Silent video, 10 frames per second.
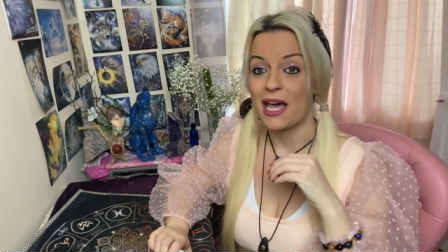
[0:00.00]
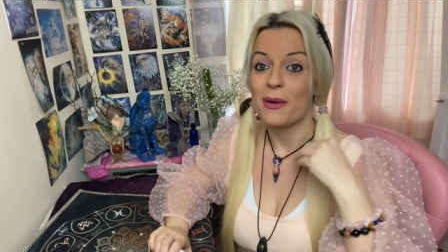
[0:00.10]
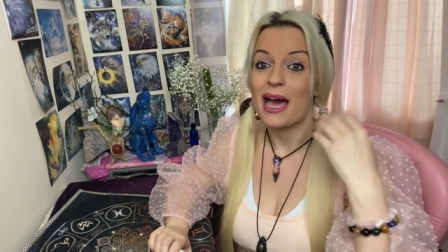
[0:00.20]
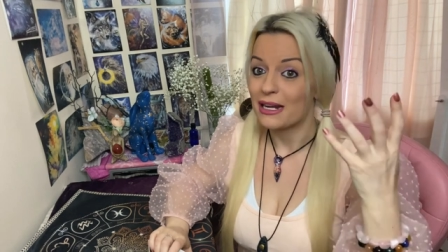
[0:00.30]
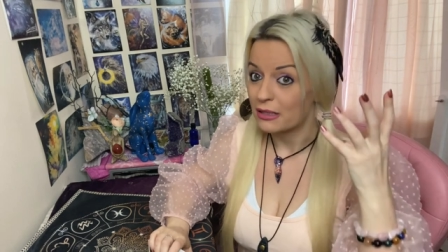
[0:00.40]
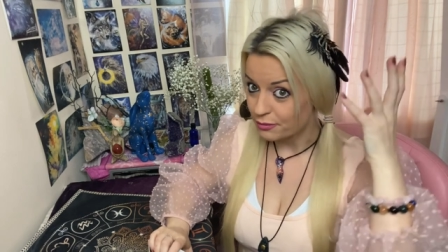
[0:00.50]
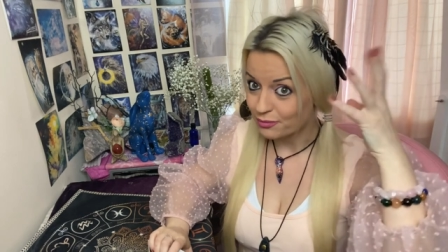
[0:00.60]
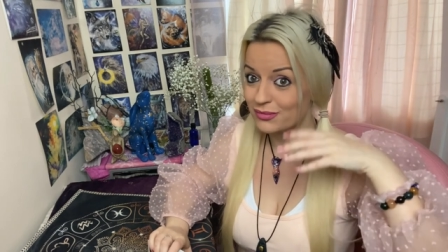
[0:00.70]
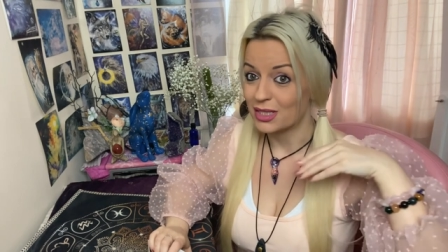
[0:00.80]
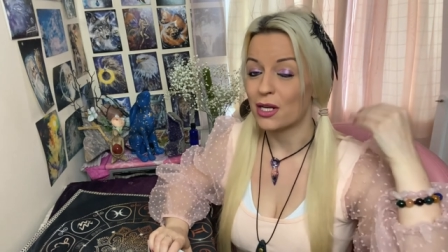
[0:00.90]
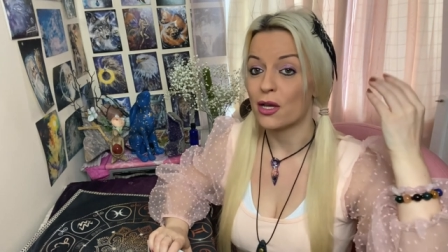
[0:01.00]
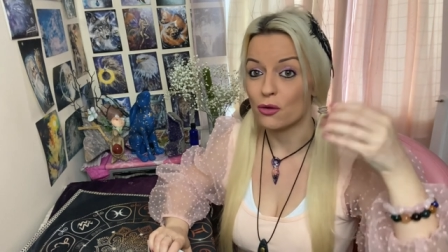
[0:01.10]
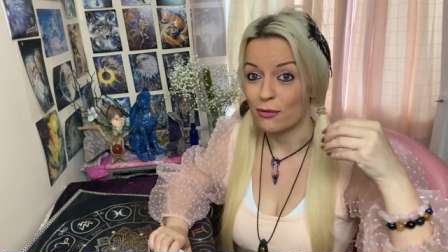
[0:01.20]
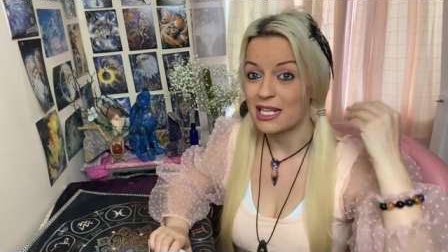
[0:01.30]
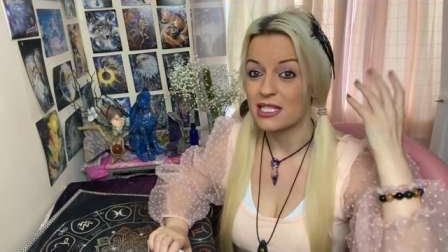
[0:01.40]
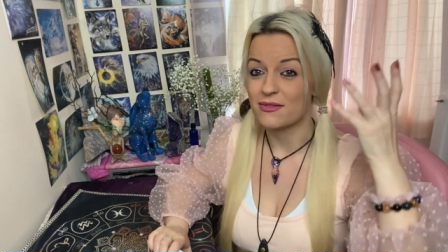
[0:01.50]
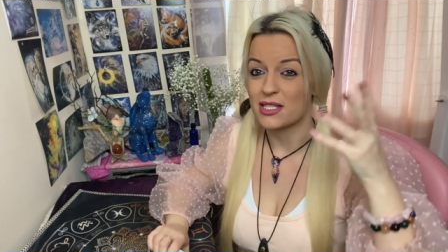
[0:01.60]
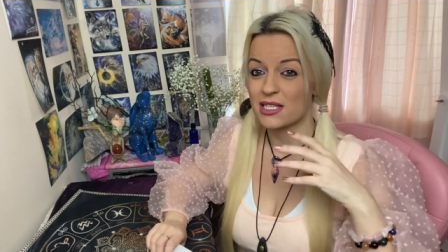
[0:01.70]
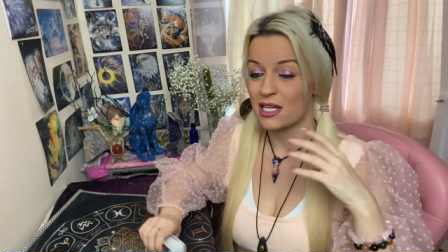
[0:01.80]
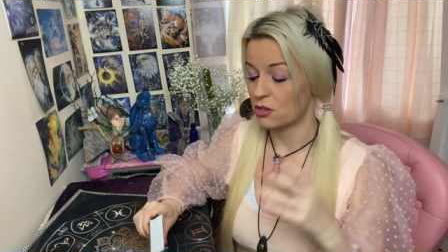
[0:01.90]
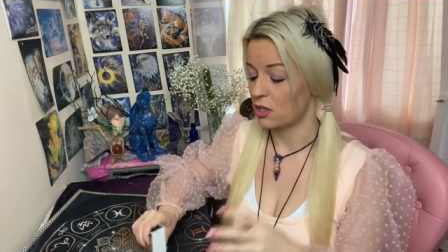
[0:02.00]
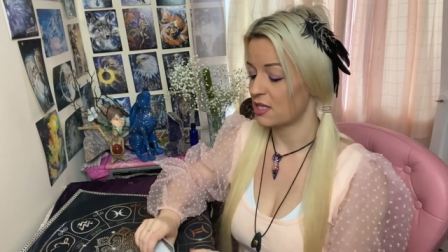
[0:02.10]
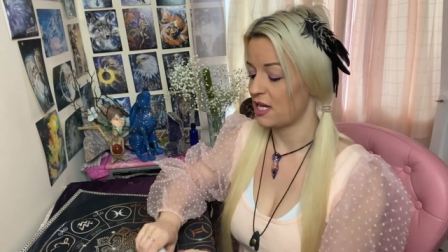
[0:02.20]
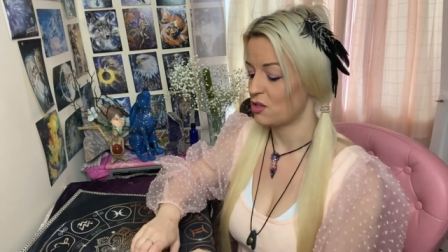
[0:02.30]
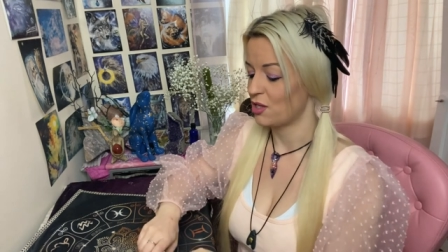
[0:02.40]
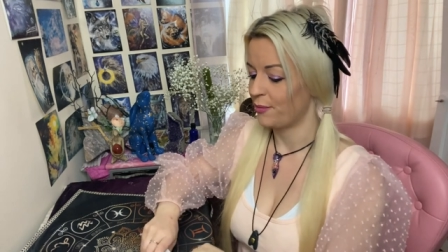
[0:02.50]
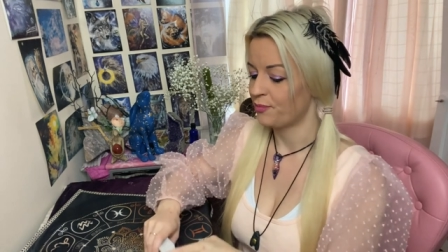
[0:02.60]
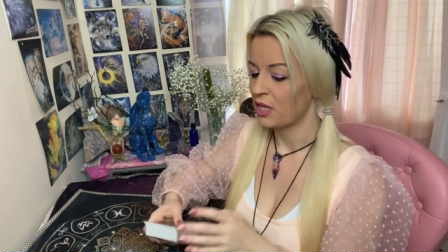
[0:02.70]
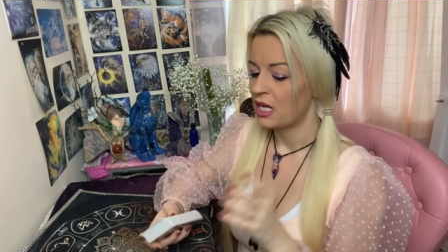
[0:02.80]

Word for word: and you know, your relatives, etc., etc.